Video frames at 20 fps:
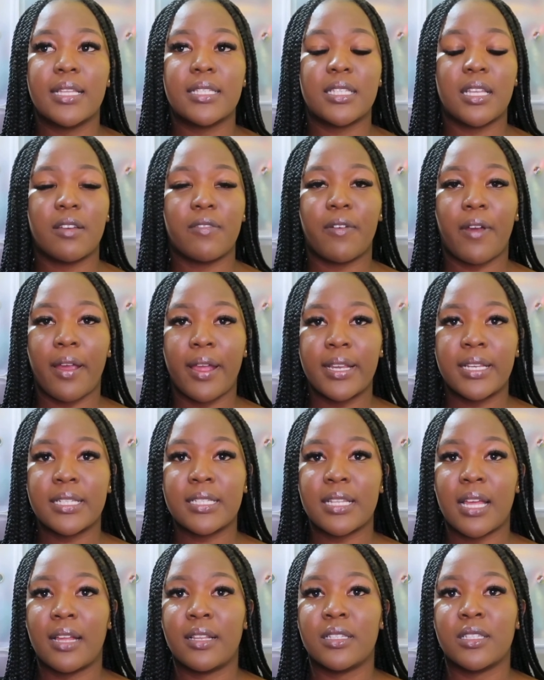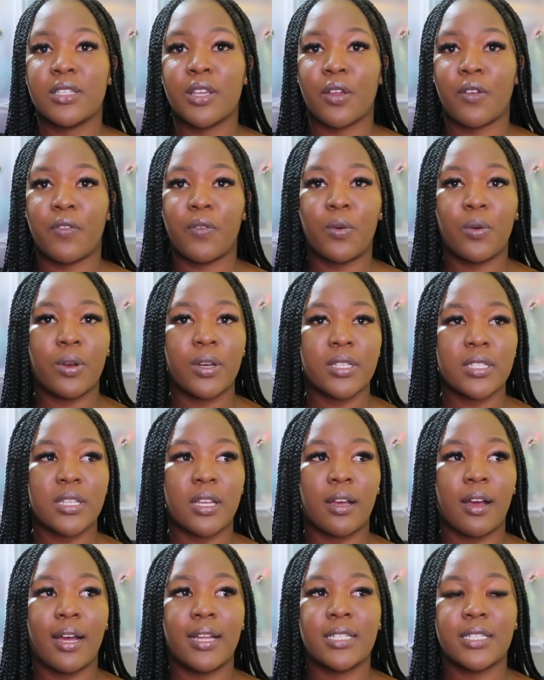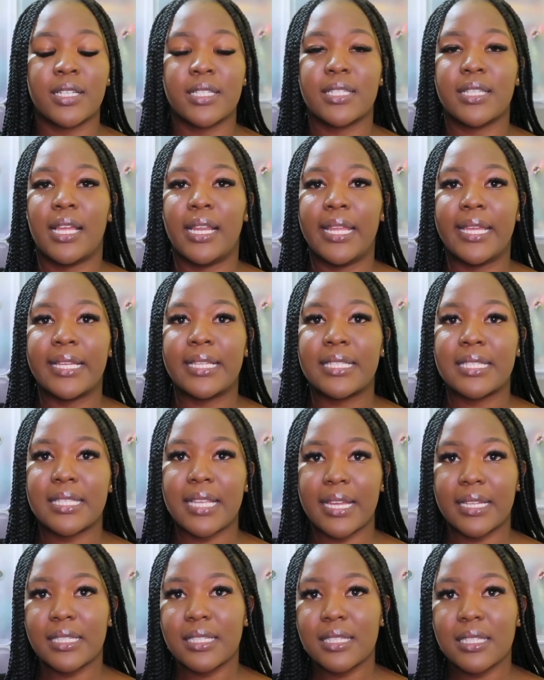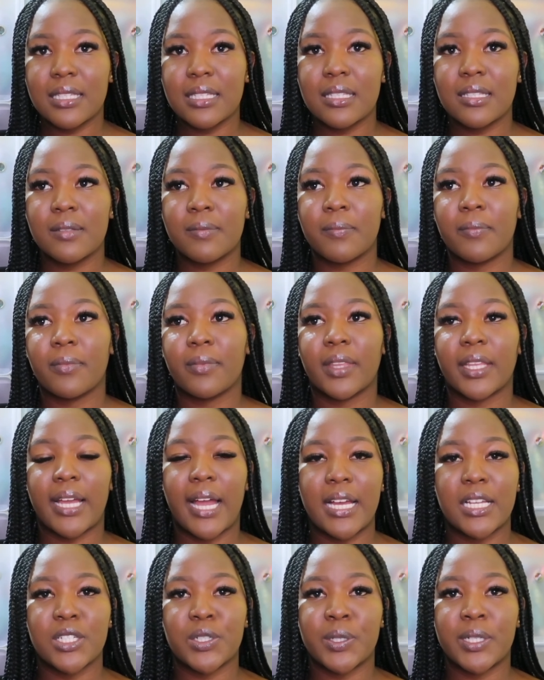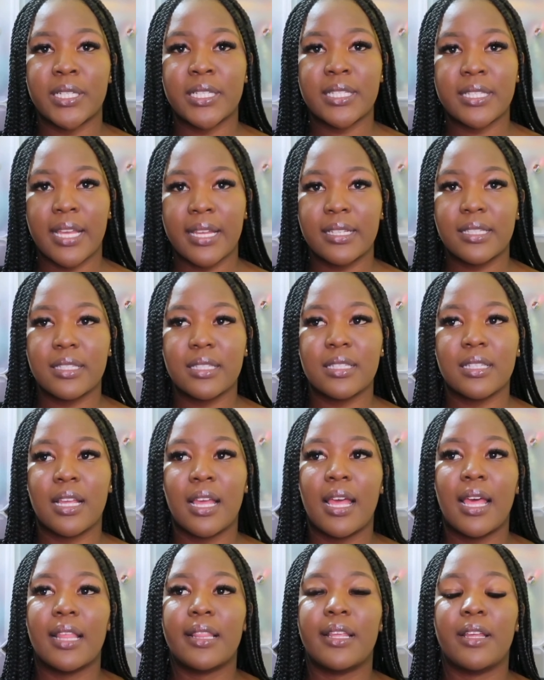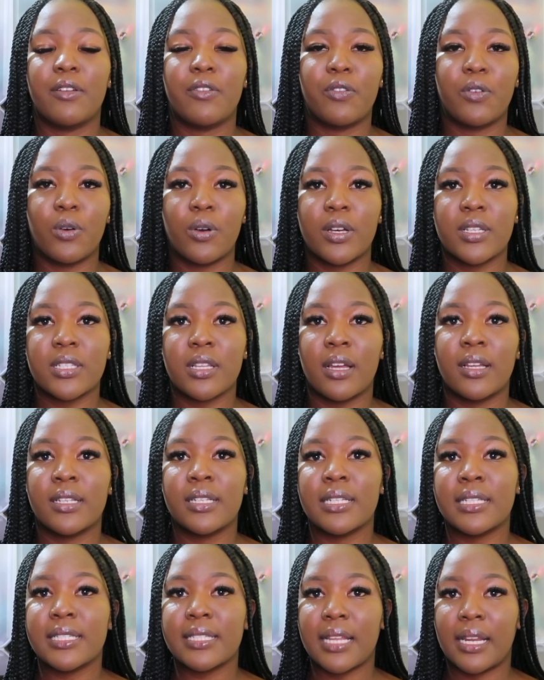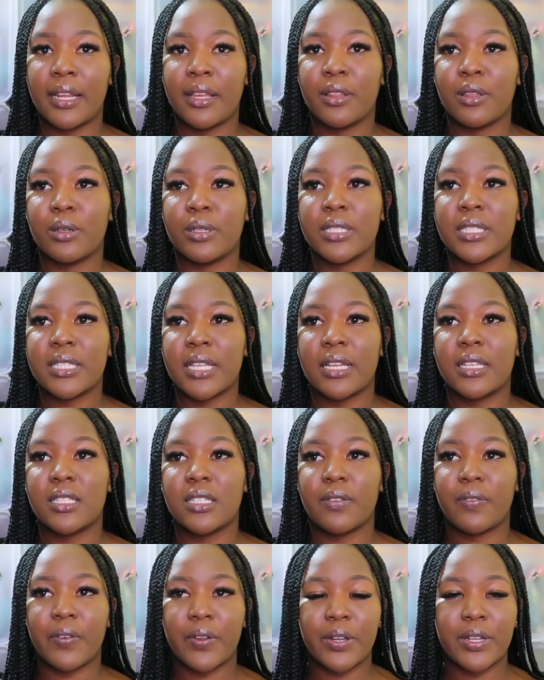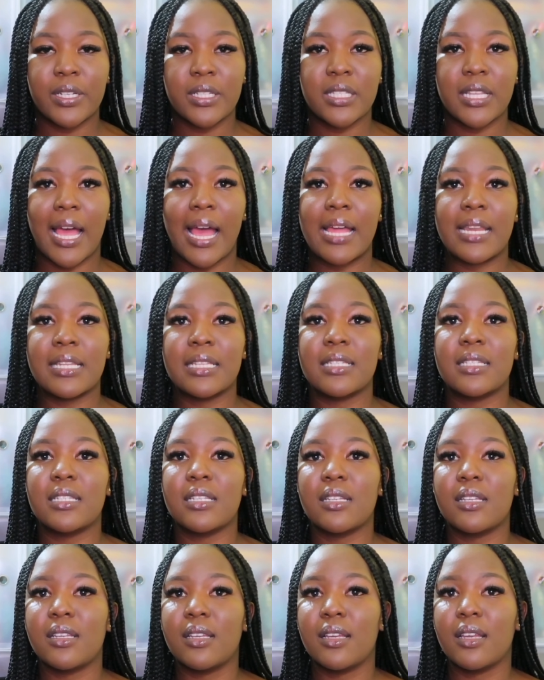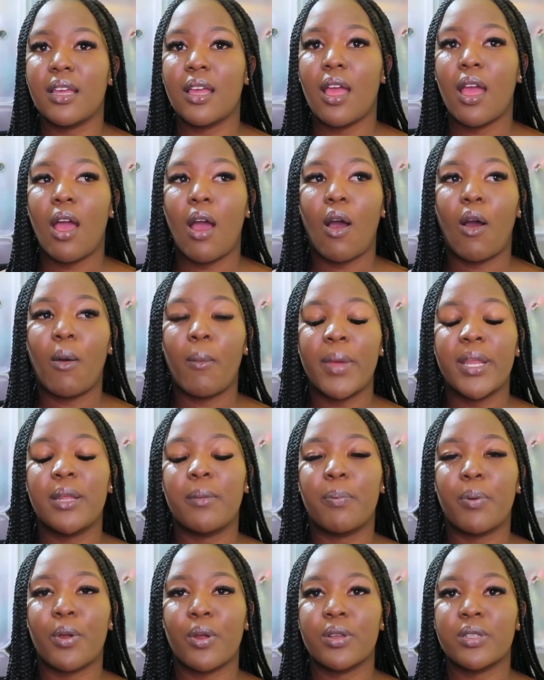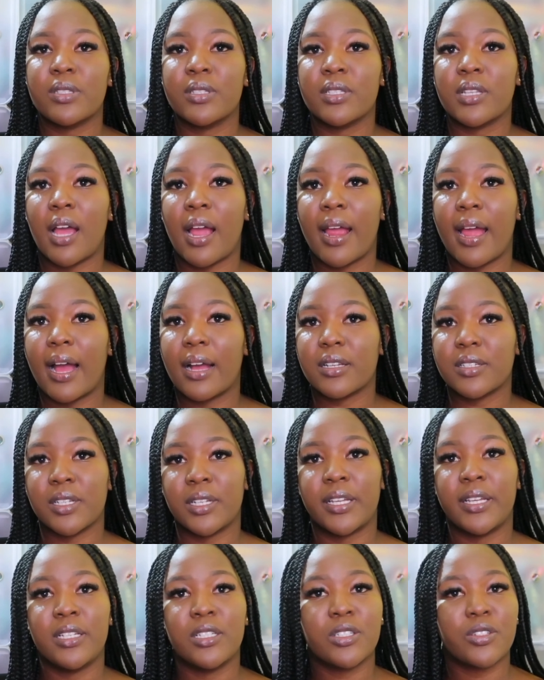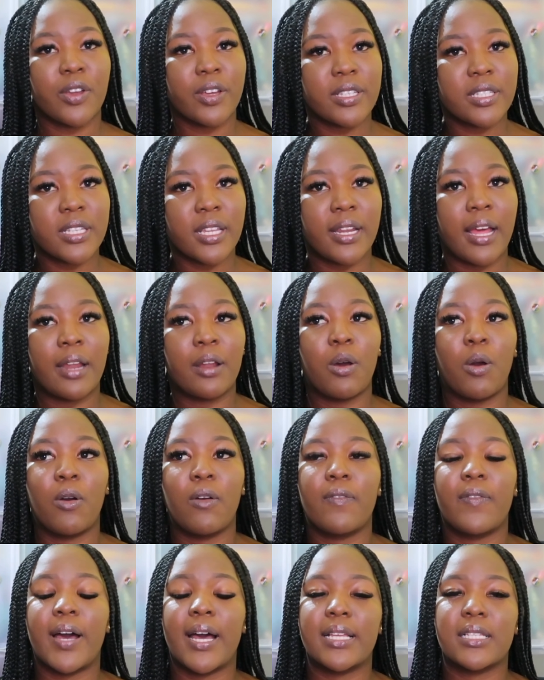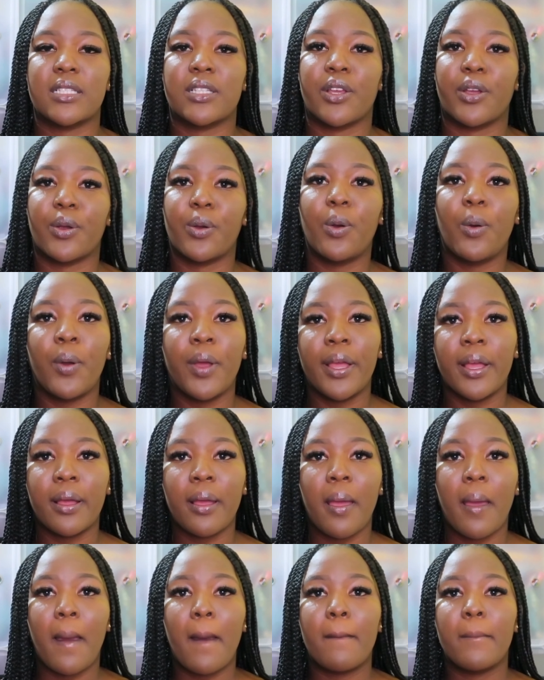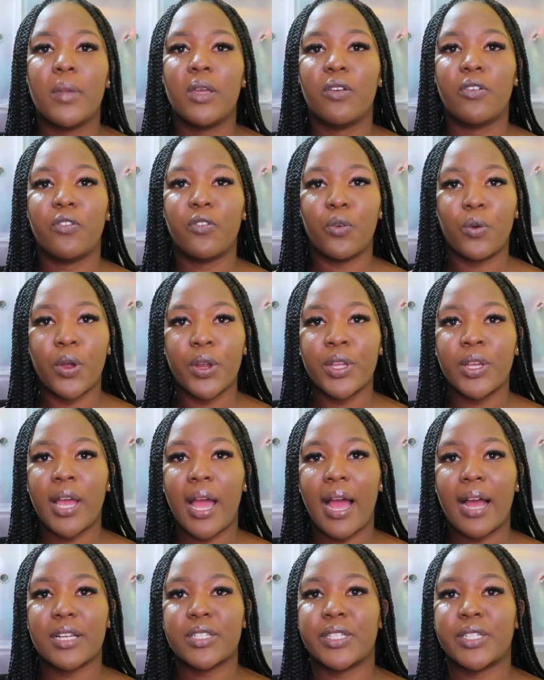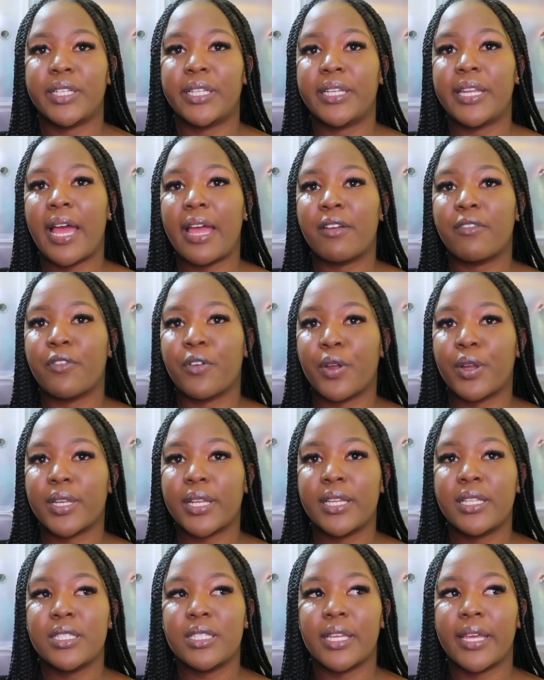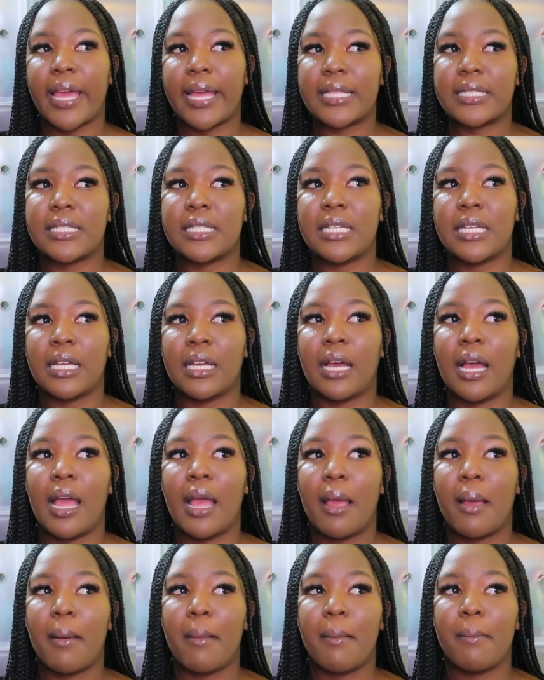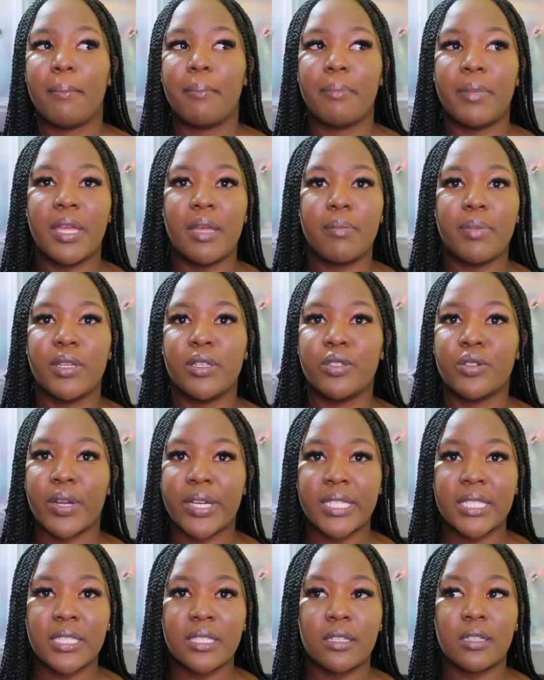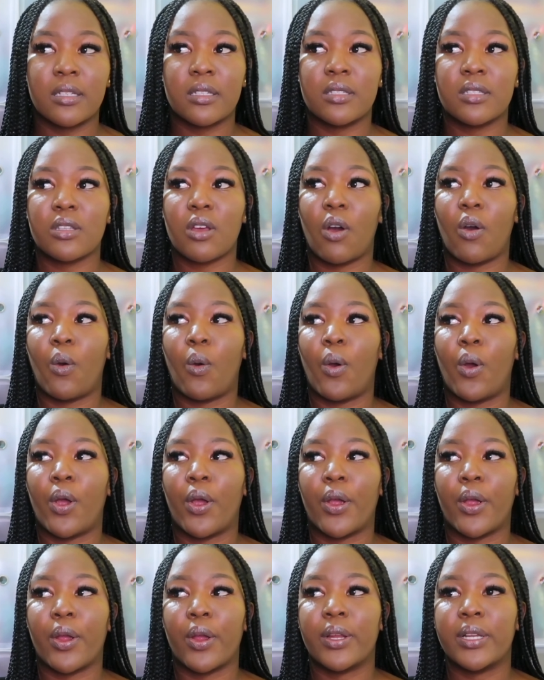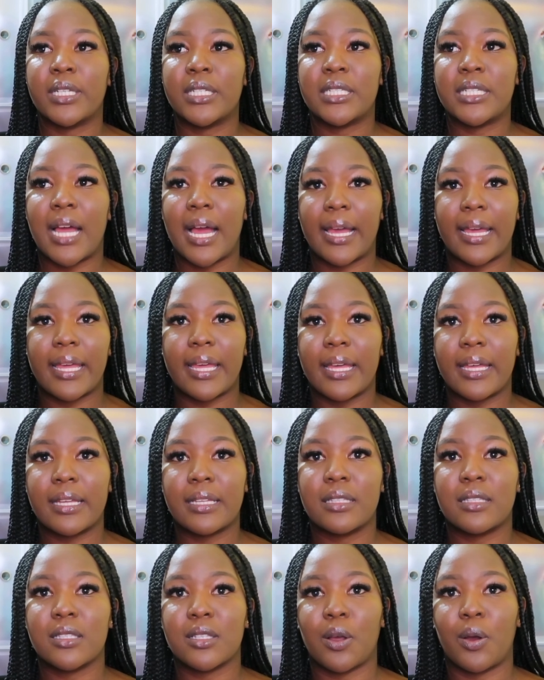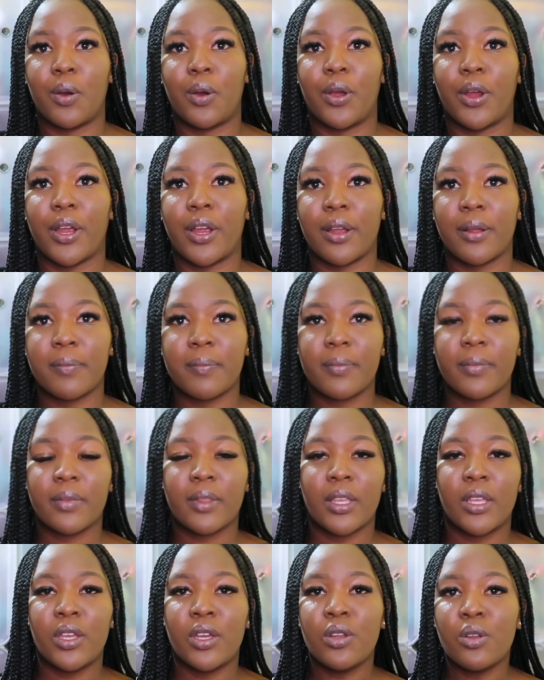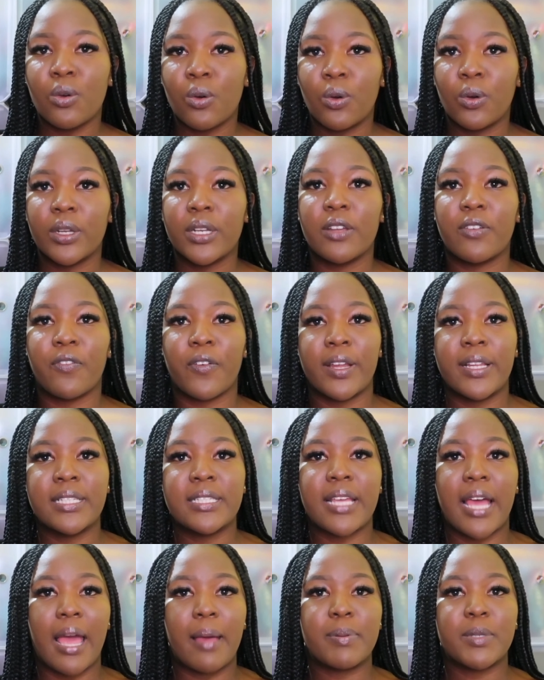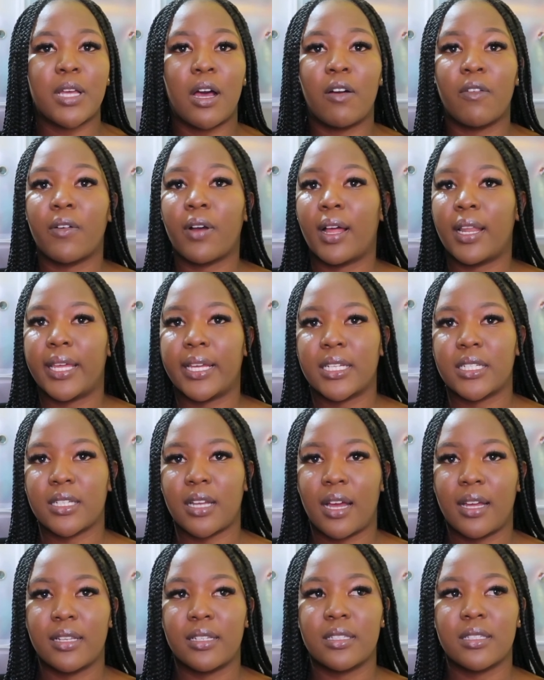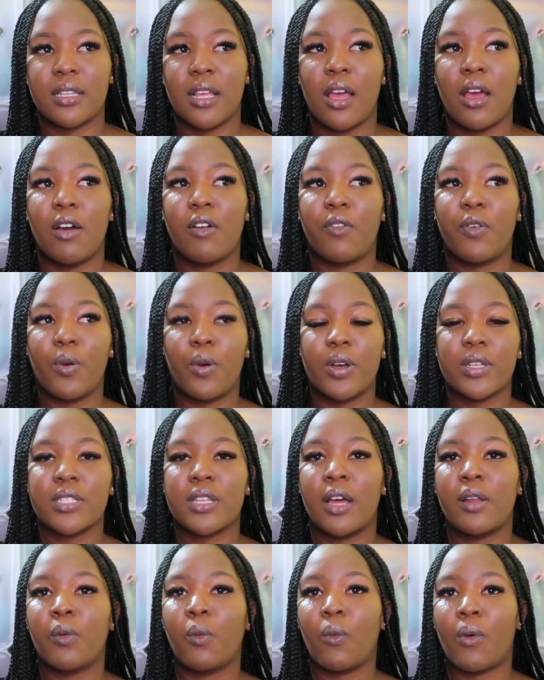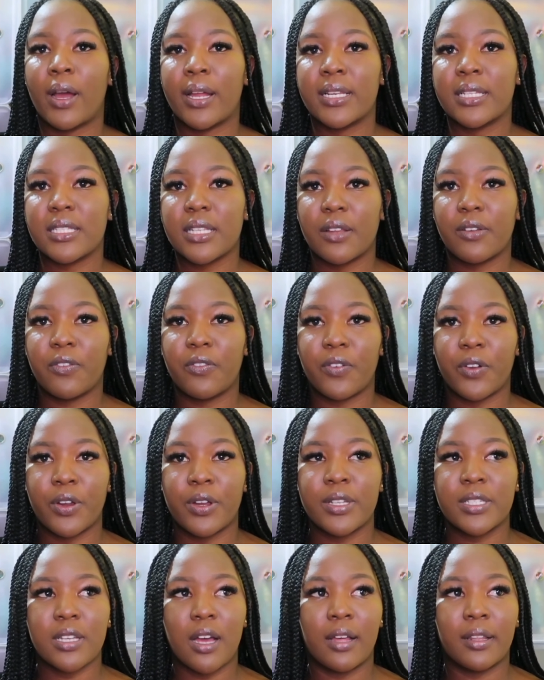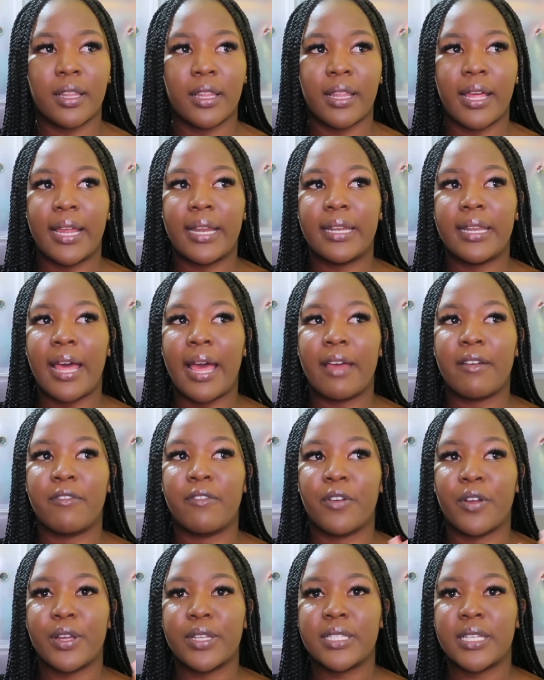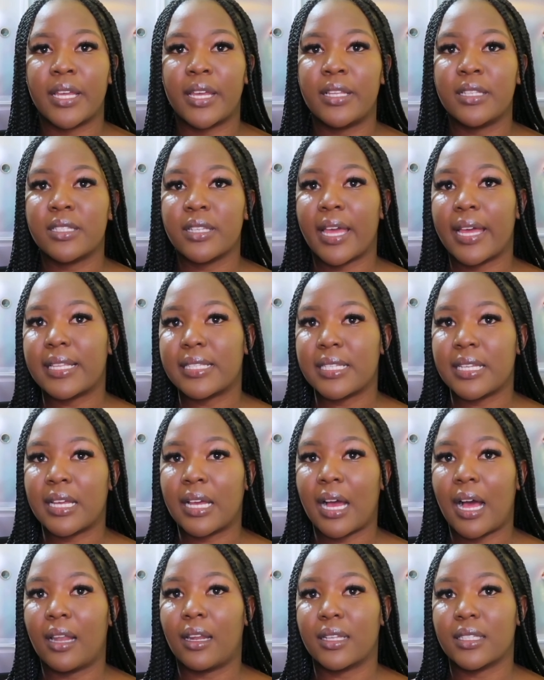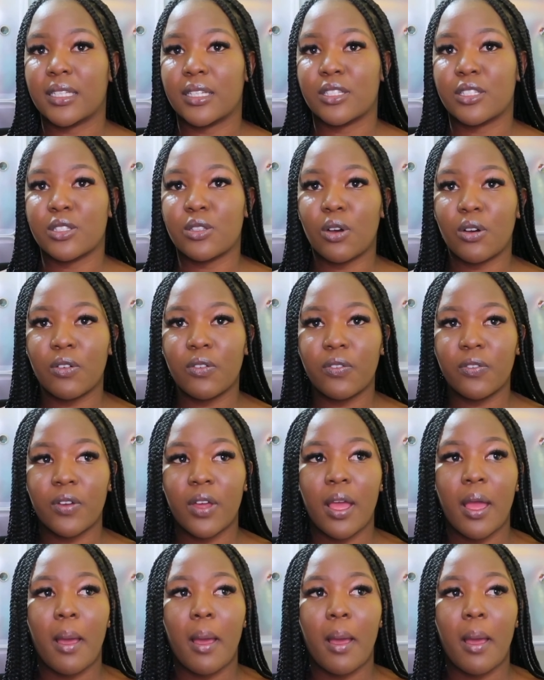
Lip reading: Say for instance, you're focusing on just selling sets, casual sets, then focus on selling those sets first and see how many persons are actually interested and how fast they're going before you actually divert into getting maybe dresses or jackets or, you know, different types of collections. Focus on one set first other than diverting into getting a lot of stuff,